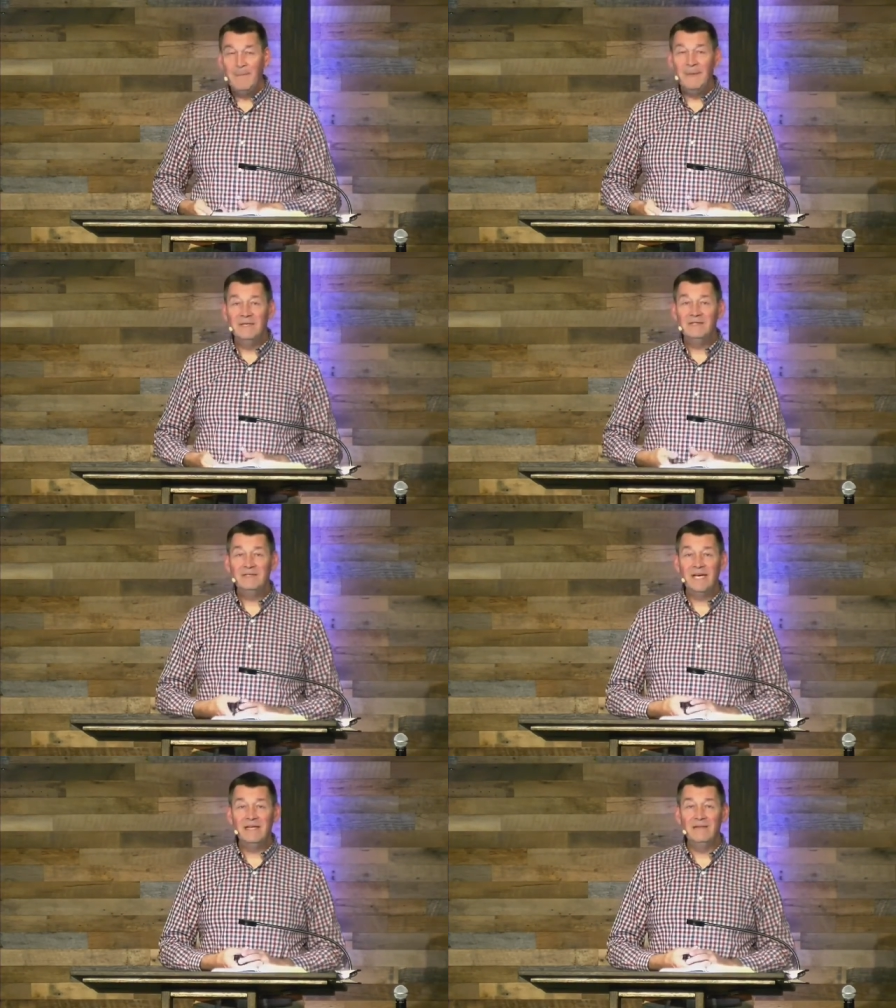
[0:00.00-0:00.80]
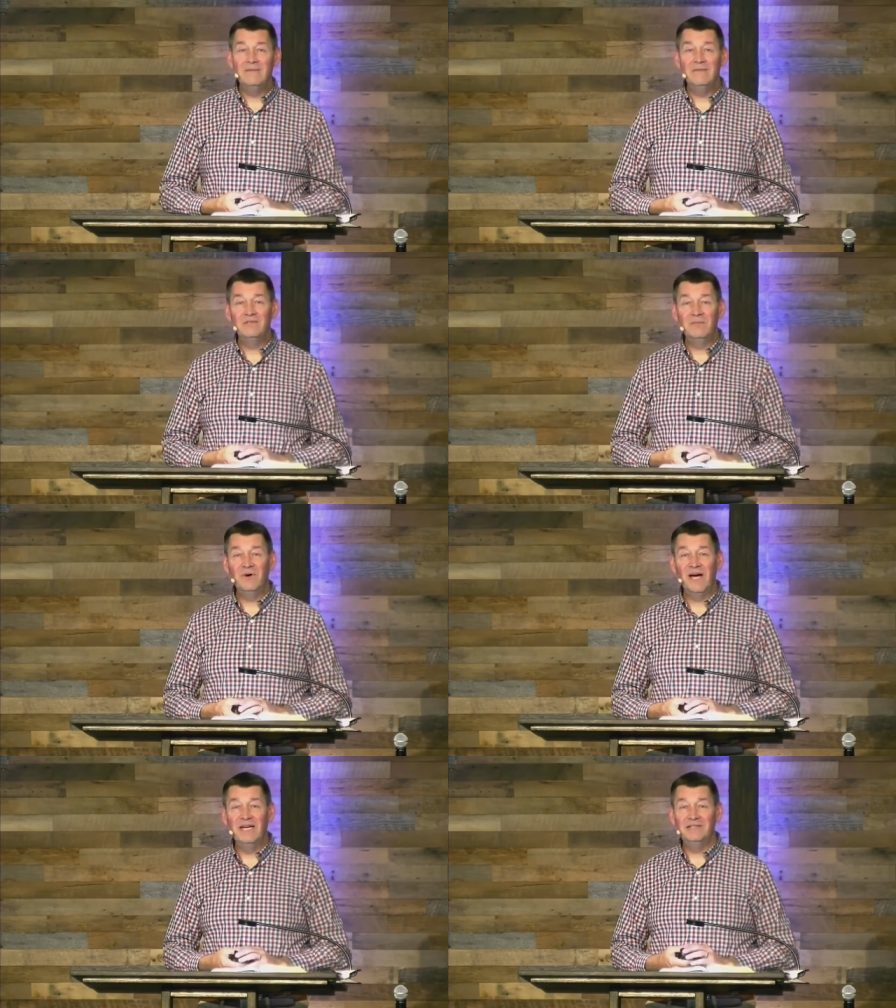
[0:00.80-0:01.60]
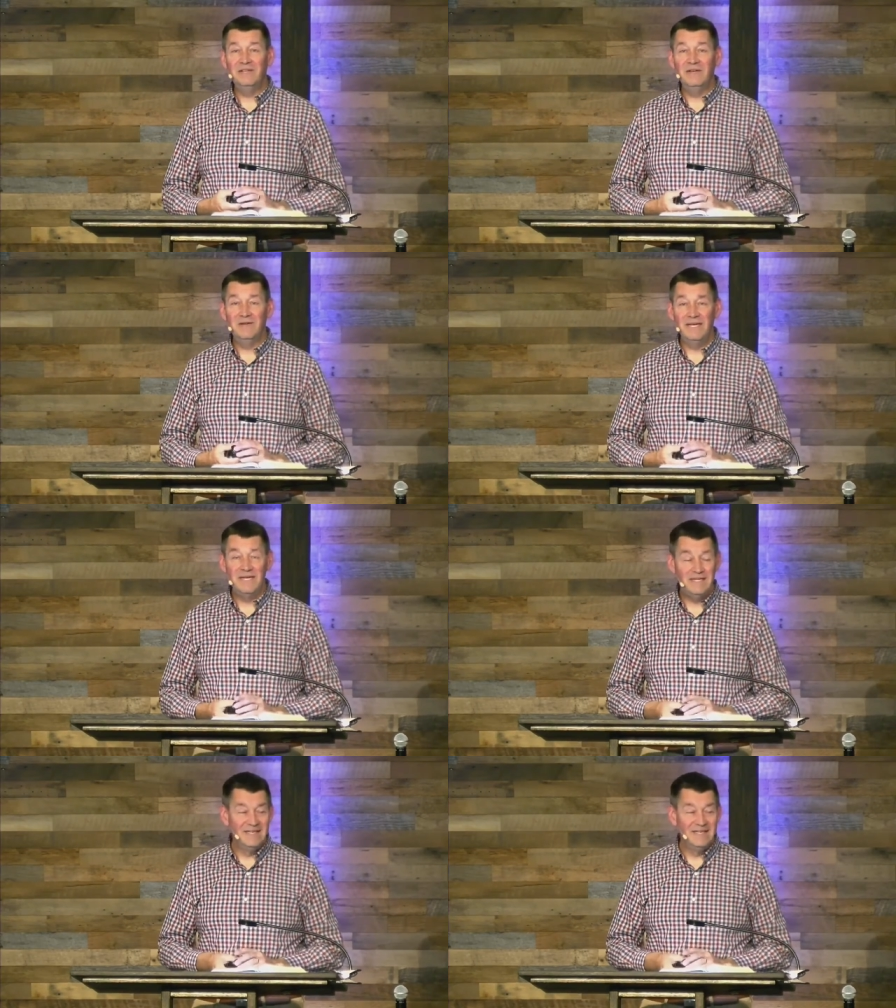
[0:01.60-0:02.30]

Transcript: Second surprise, are you ready?